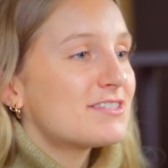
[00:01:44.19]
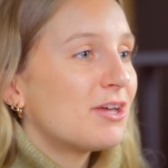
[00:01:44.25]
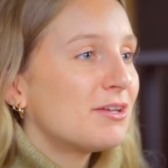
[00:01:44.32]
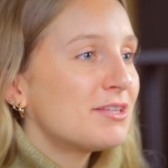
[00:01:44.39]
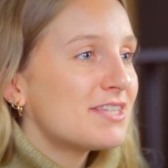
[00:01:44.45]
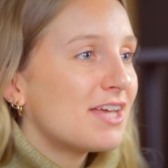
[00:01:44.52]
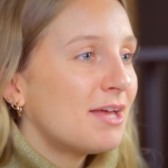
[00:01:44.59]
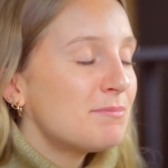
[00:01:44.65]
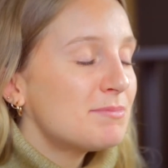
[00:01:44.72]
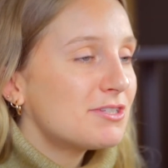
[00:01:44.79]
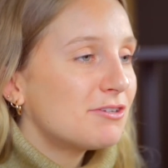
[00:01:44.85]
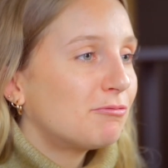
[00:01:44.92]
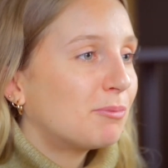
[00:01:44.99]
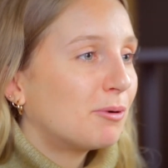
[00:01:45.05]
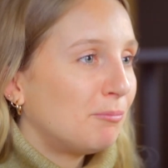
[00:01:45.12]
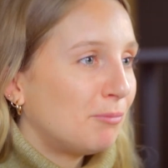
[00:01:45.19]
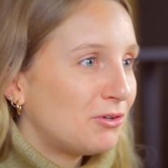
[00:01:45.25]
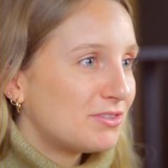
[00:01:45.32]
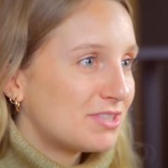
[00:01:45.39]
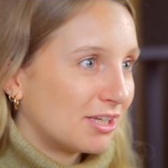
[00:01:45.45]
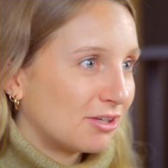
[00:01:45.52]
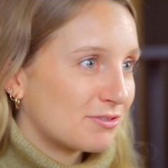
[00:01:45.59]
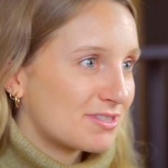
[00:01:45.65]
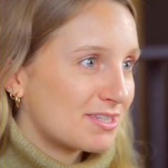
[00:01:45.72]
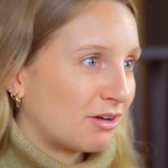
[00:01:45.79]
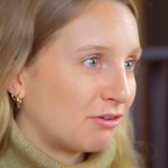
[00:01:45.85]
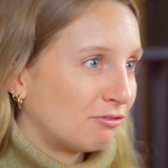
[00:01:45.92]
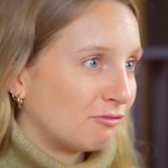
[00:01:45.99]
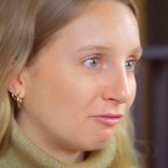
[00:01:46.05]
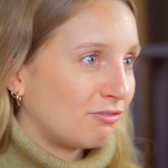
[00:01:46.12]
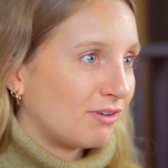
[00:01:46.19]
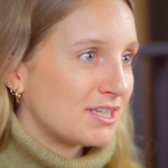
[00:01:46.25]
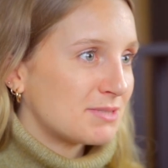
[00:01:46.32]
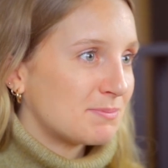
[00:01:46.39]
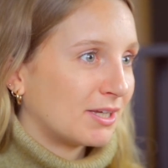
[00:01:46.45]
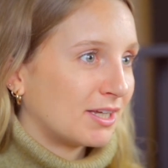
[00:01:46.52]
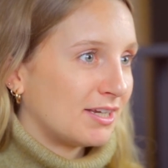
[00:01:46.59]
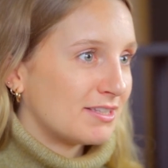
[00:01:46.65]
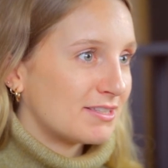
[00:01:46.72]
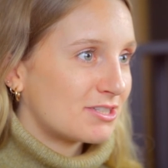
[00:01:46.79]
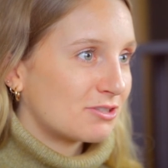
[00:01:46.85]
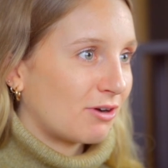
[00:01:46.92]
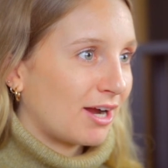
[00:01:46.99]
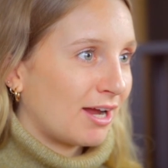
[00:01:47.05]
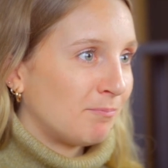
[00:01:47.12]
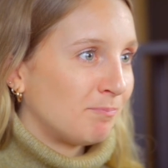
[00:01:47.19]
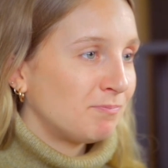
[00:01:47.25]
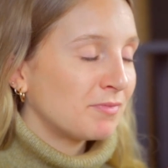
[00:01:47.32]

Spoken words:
in terms of promoting yourself on Facebook and Instagram,